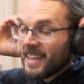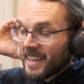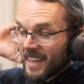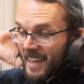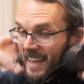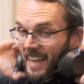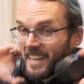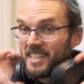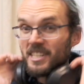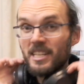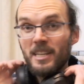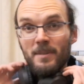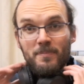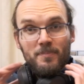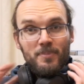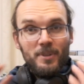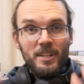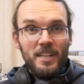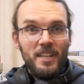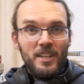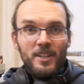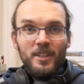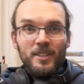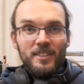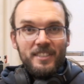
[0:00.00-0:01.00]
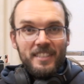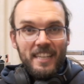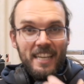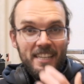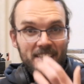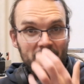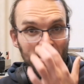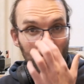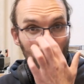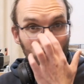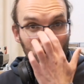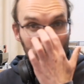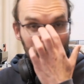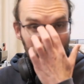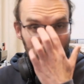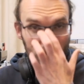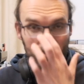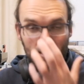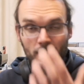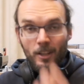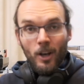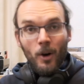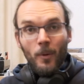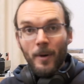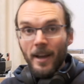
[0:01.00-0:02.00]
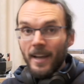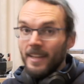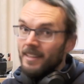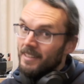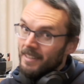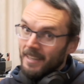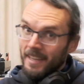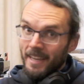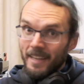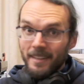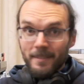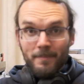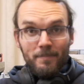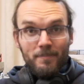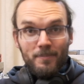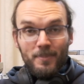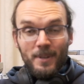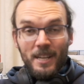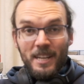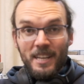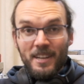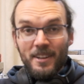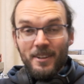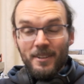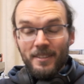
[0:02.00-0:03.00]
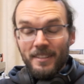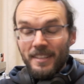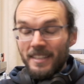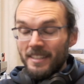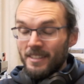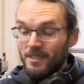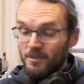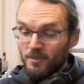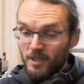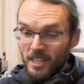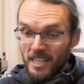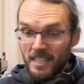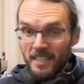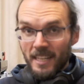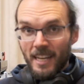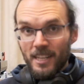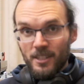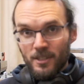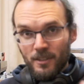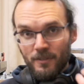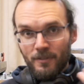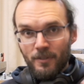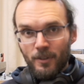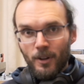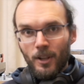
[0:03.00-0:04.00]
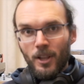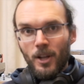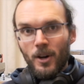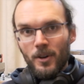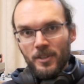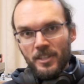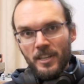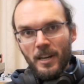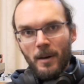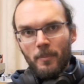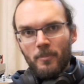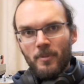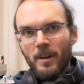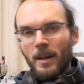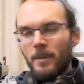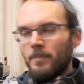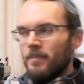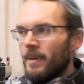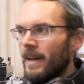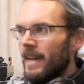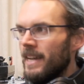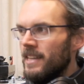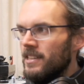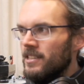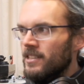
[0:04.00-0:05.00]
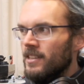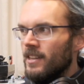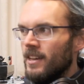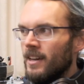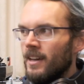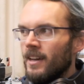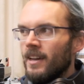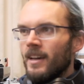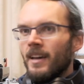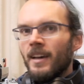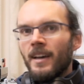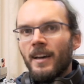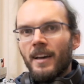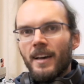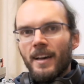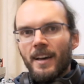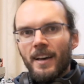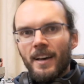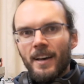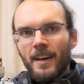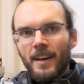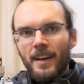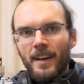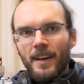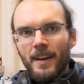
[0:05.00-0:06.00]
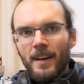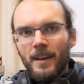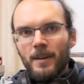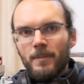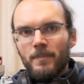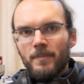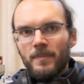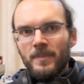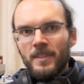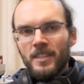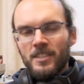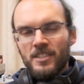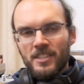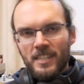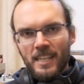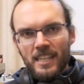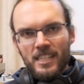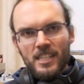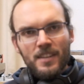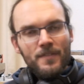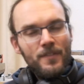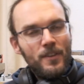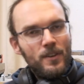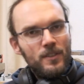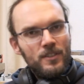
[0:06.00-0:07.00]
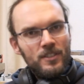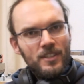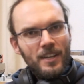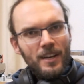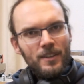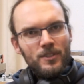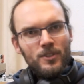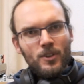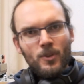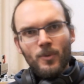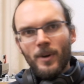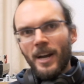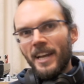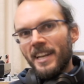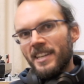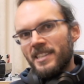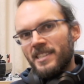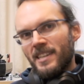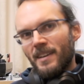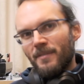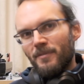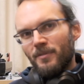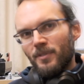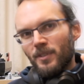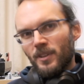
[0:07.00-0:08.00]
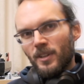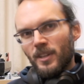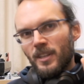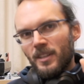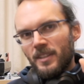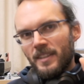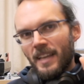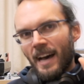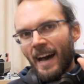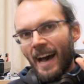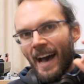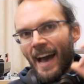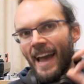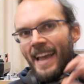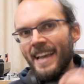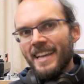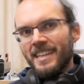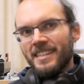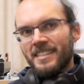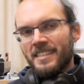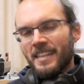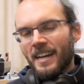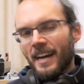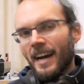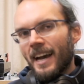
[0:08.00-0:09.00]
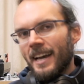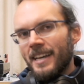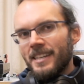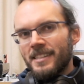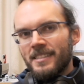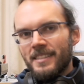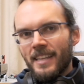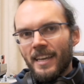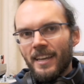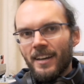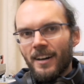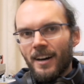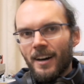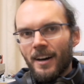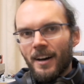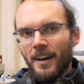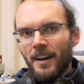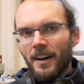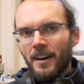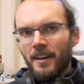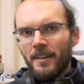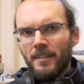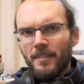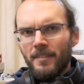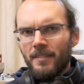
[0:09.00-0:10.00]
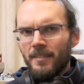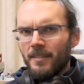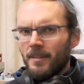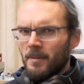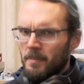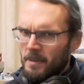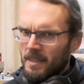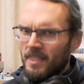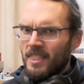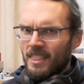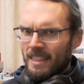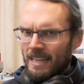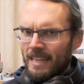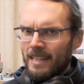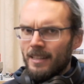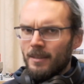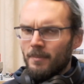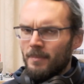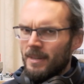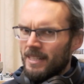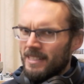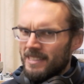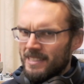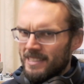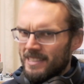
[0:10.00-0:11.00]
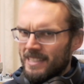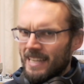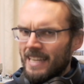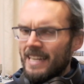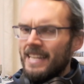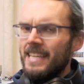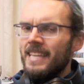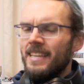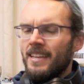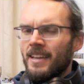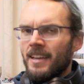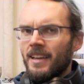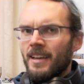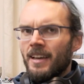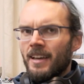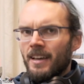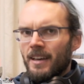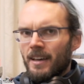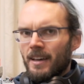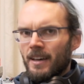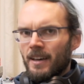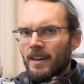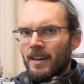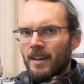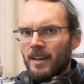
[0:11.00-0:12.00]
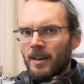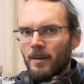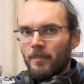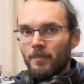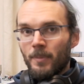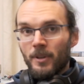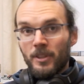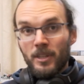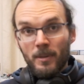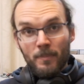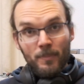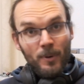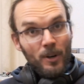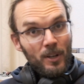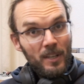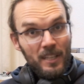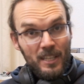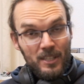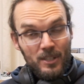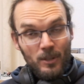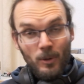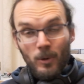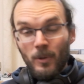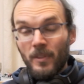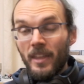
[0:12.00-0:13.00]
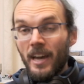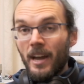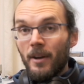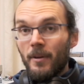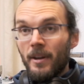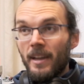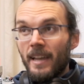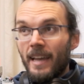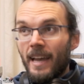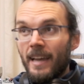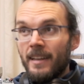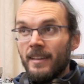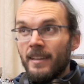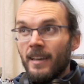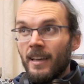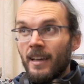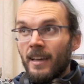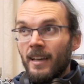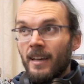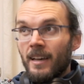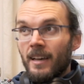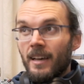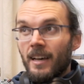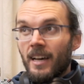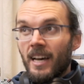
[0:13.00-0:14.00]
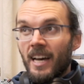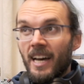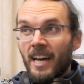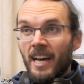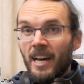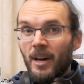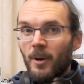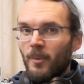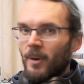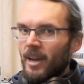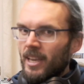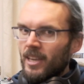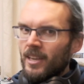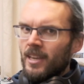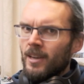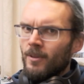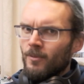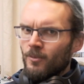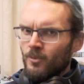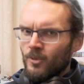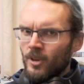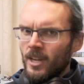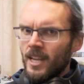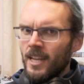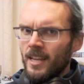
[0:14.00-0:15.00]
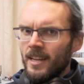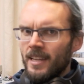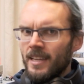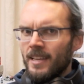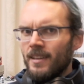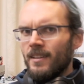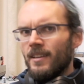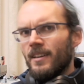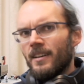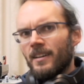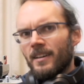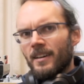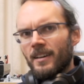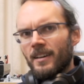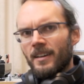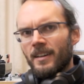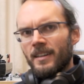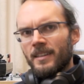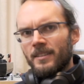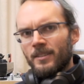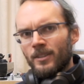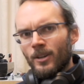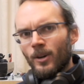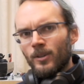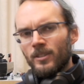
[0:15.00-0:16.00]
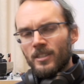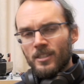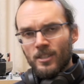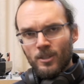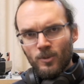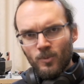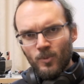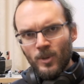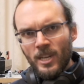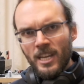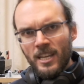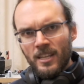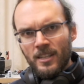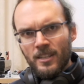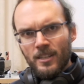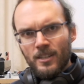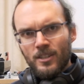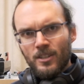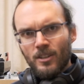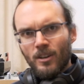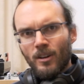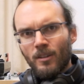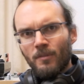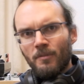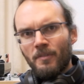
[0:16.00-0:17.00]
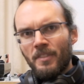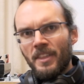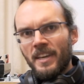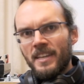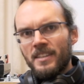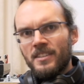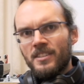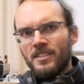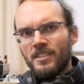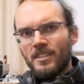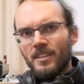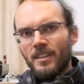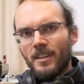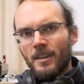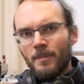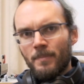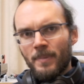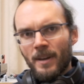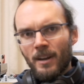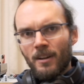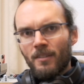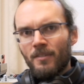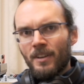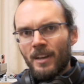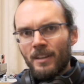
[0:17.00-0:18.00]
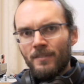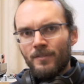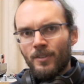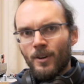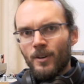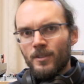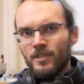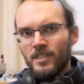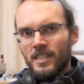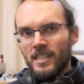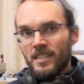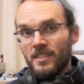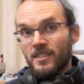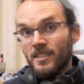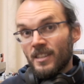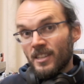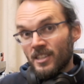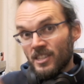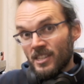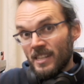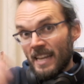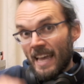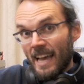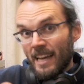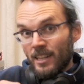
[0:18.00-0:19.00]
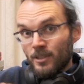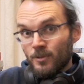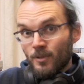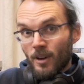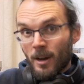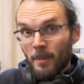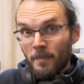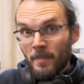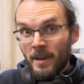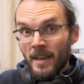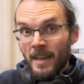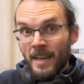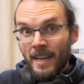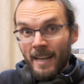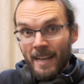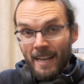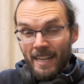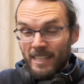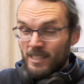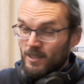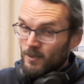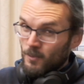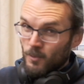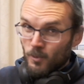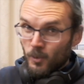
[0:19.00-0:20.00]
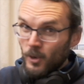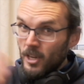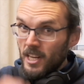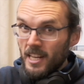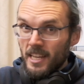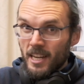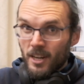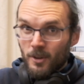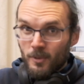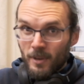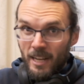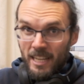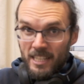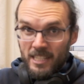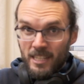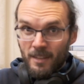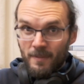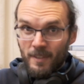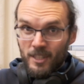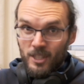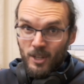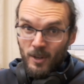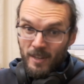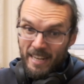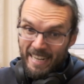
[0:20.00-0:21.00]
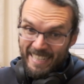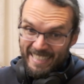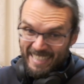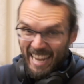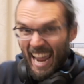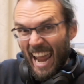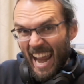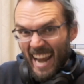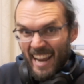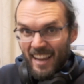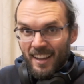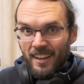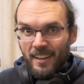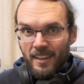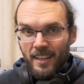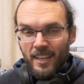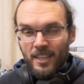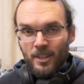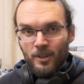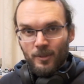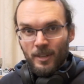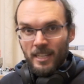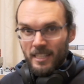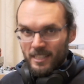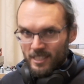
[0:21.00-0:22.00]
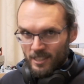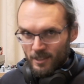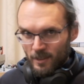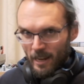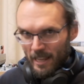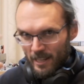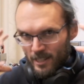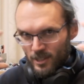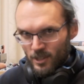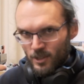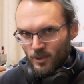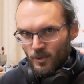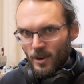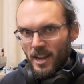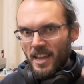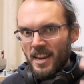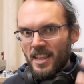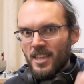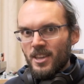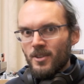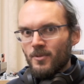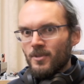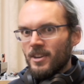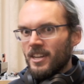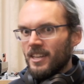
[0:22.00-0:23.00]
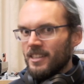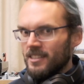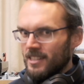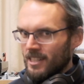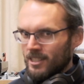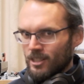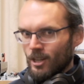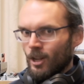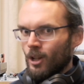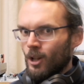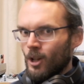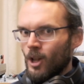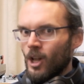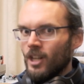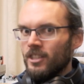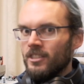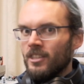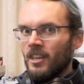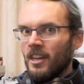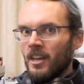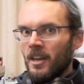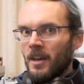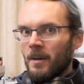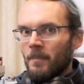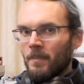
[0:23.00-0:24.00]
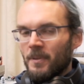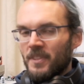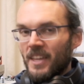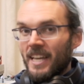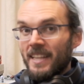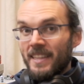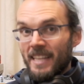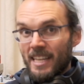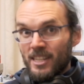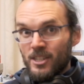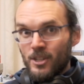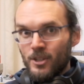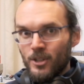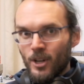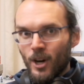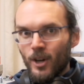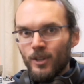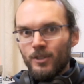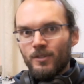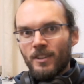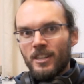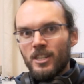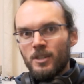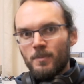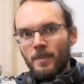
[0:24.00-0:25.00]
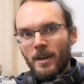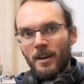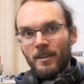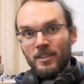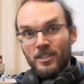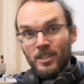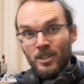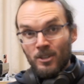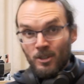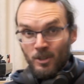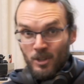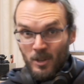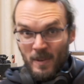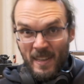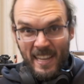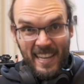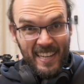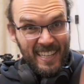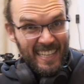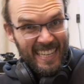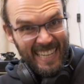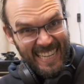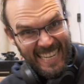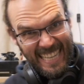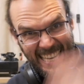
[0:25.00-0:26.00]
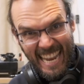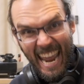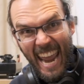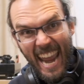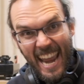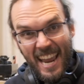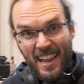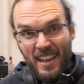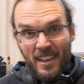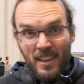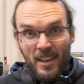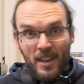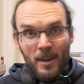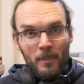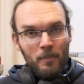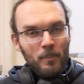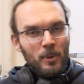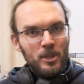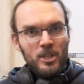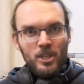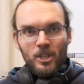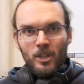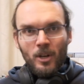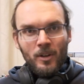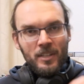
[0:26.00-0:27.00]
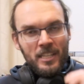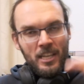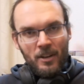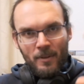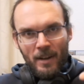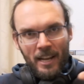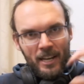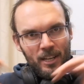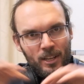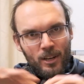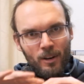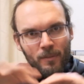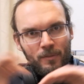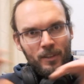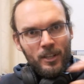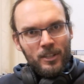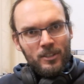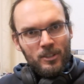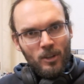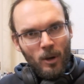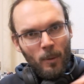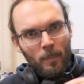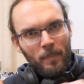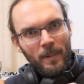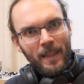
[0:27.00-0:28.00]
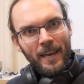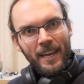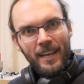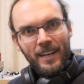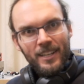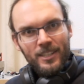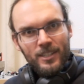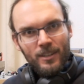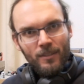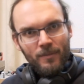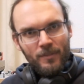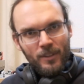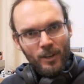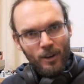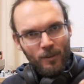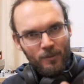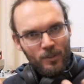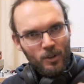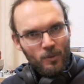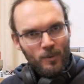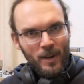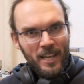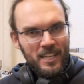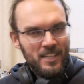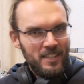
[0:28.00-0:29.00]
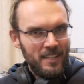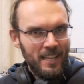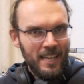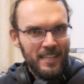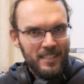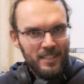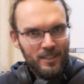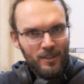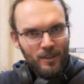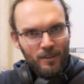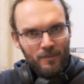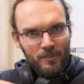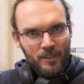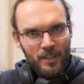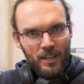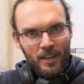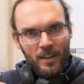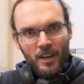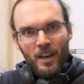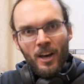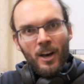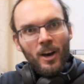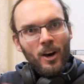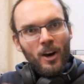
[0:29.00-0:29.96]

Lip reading: Actually pretty good testing with this. Low end again, pretty good. It's really nice to follow the upright bass. The saxophone sounds alright except for the highest highs. They are a bit thin, a bit tinny, but the body is all there again. Where you can really notice the weakness of this pair of headphones is the snare drum. It's really aggressive, it's going like dang in your ears, it's like straight in your ears, it's a lot, but then there's no transparency, so you hear the dang, but you don't hear any of the top layers of the resonating of the